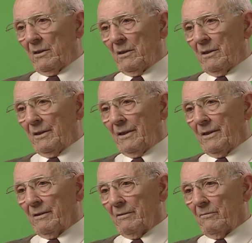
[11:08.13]
like
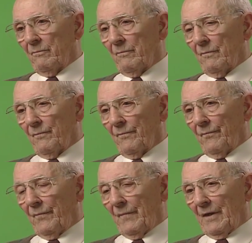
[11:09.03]

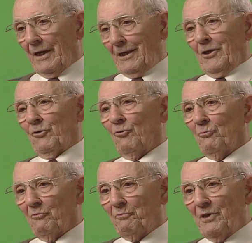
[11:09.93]
any
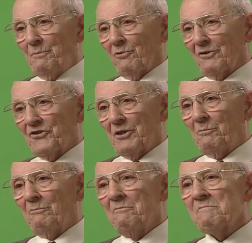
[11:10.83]
group of people,
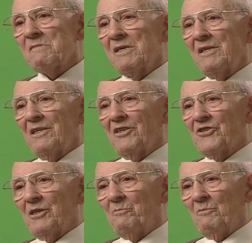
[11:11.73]
some
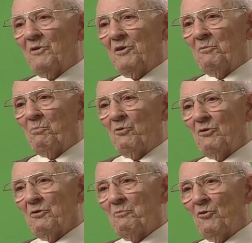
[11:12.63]

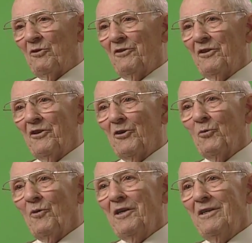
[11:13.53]
pulled more than their
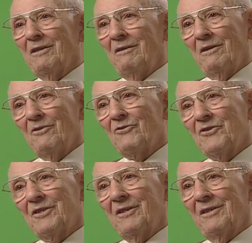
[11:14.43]
weight, and
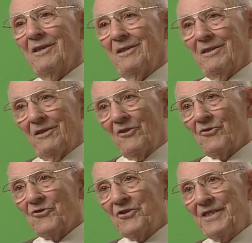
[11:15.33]

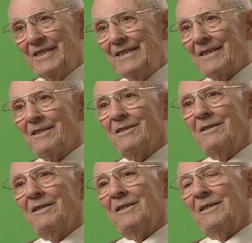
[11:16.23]
others didn't,
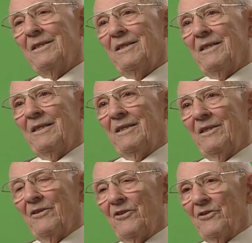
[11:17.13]

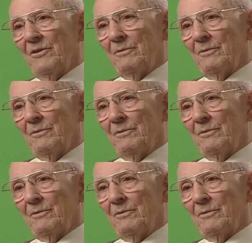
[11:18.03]
and